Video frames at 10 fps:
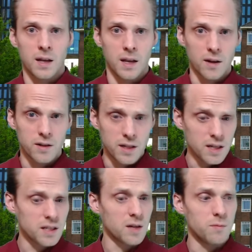Now
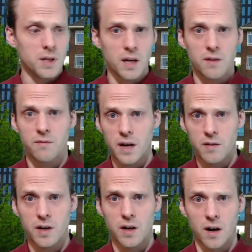this can be a
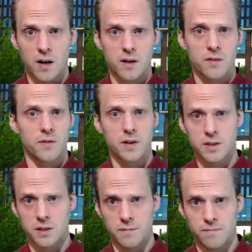very hard
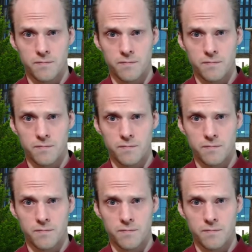function.